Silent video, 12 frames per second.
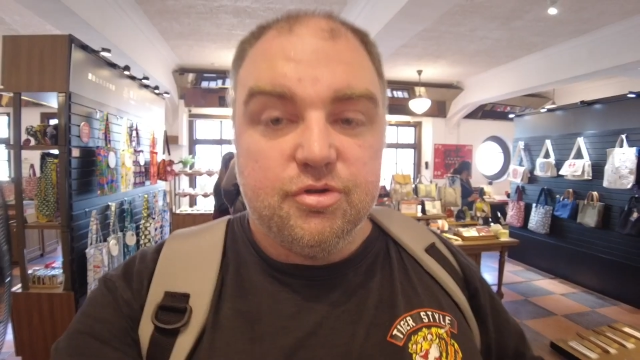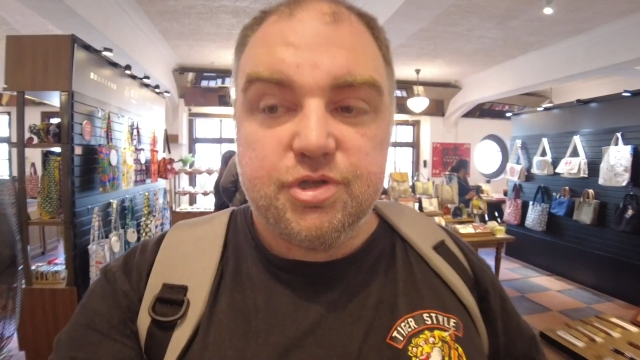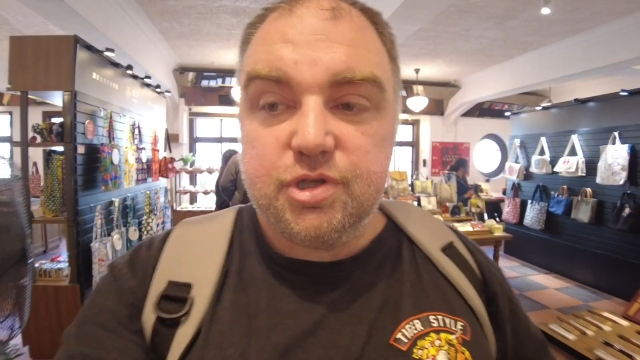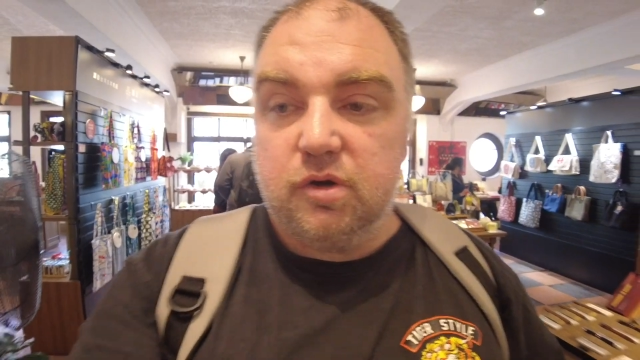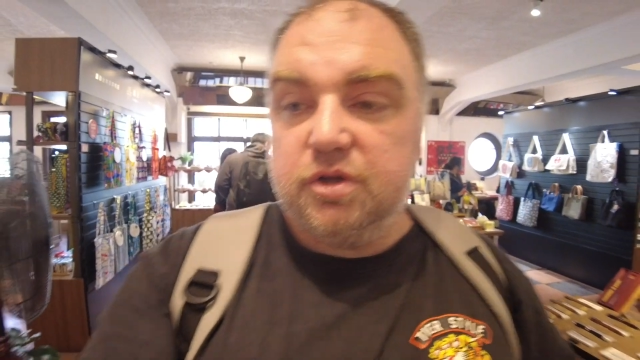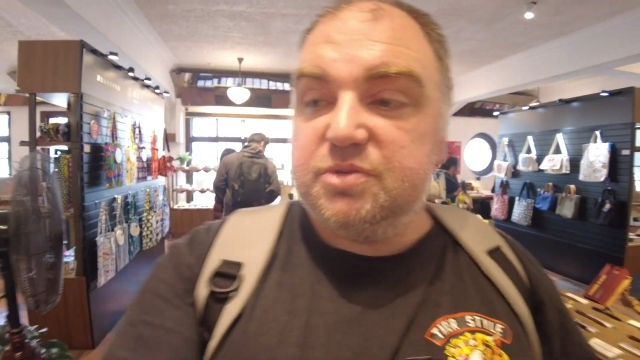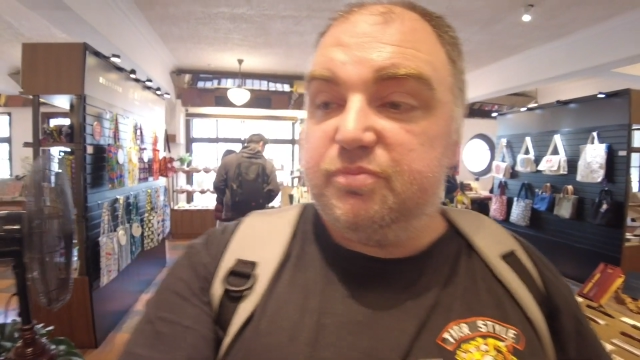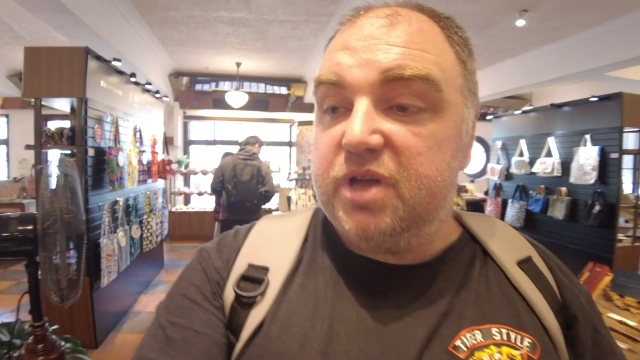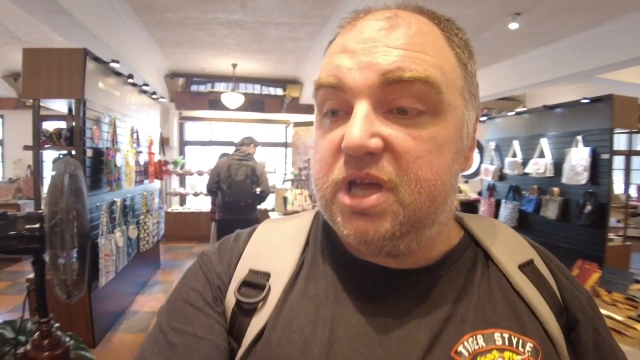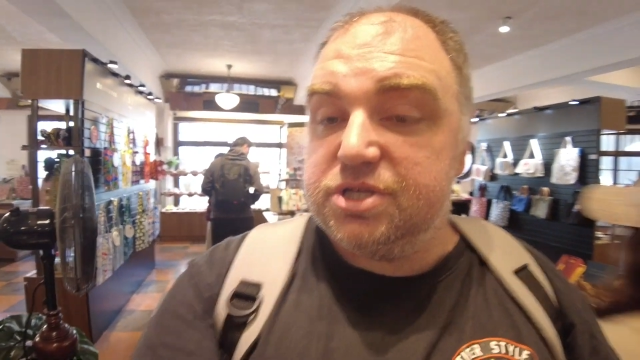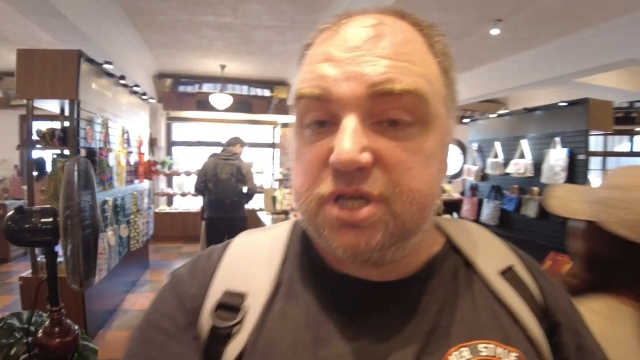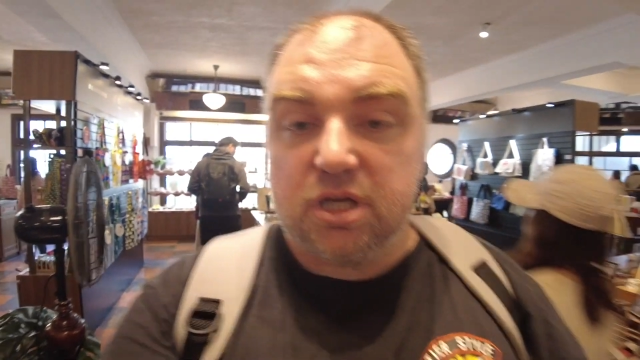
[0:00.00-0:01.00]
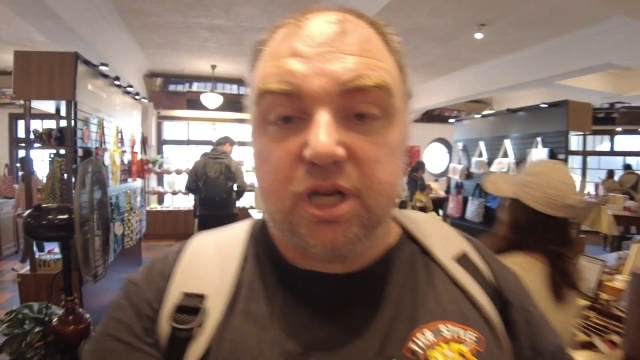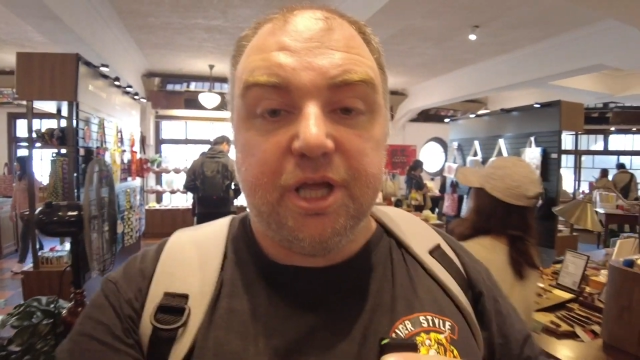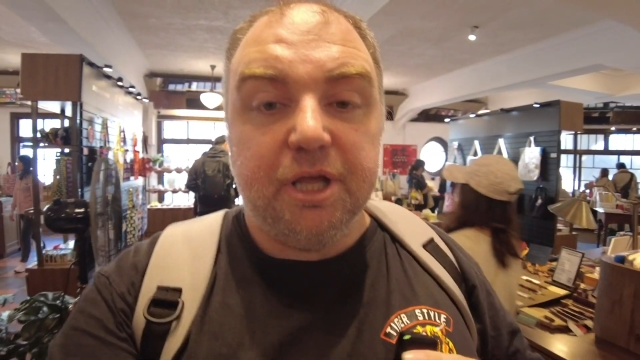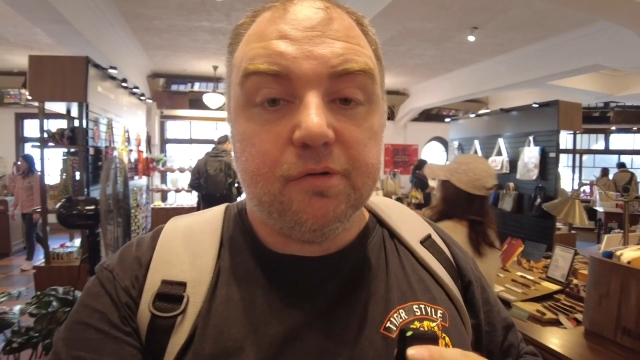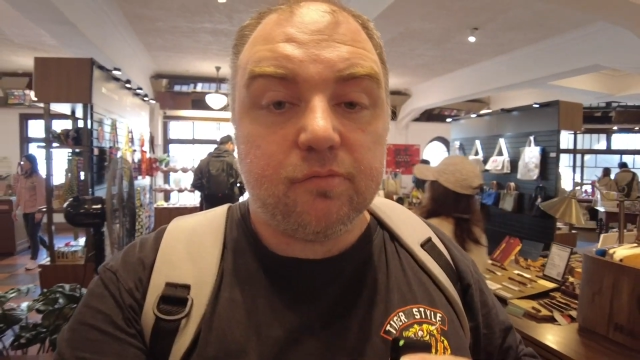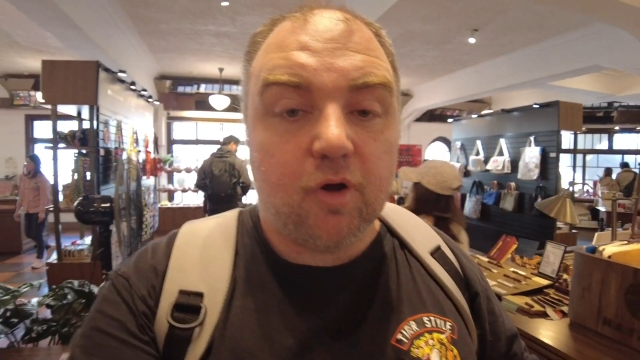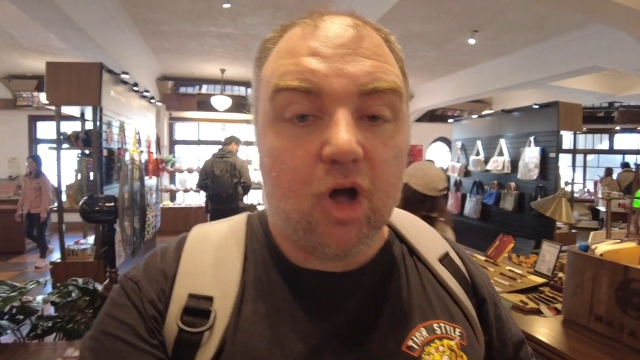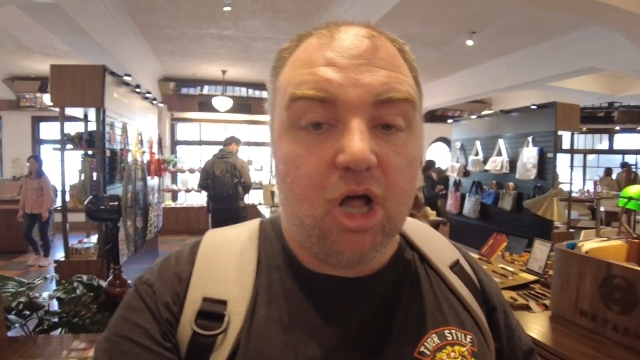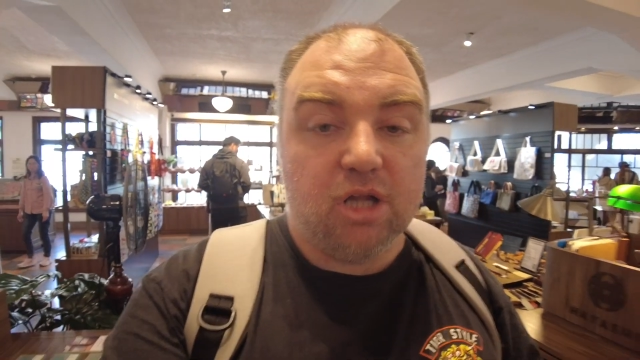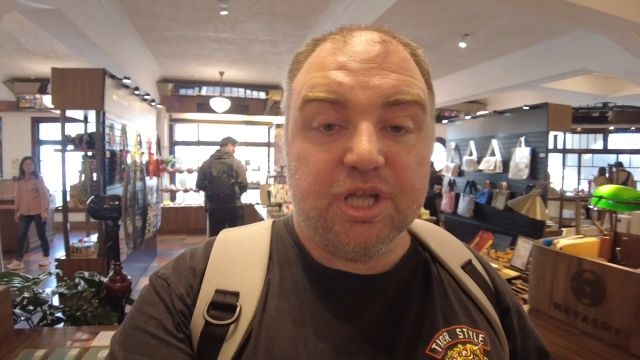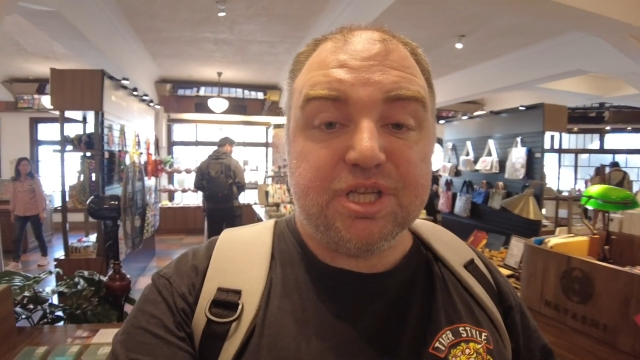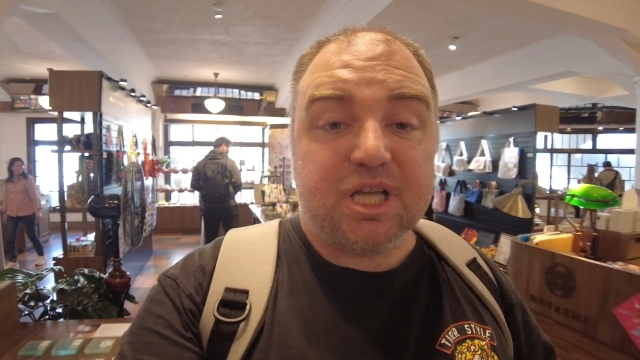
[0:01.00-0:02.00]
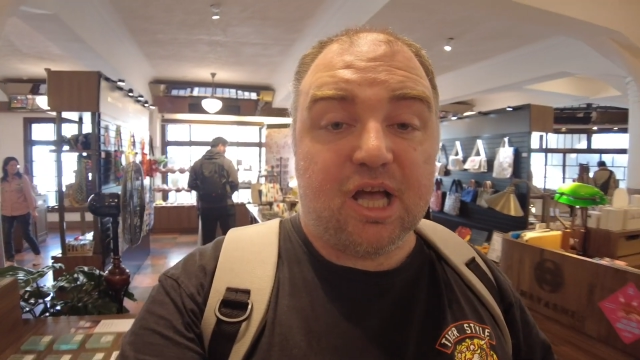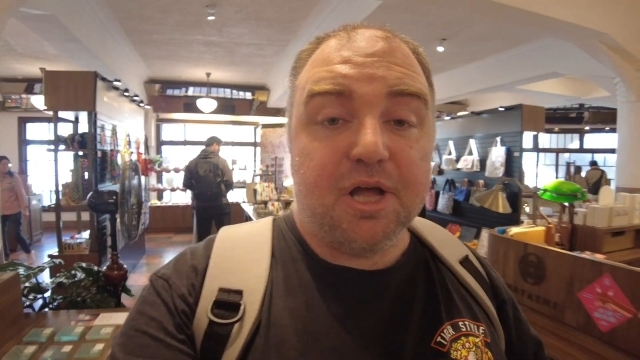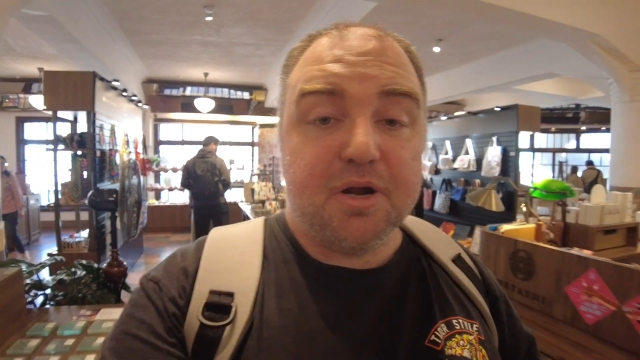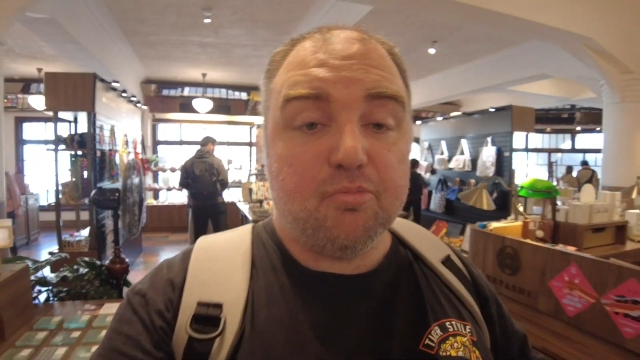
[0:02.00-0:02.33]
So it's basically all this kind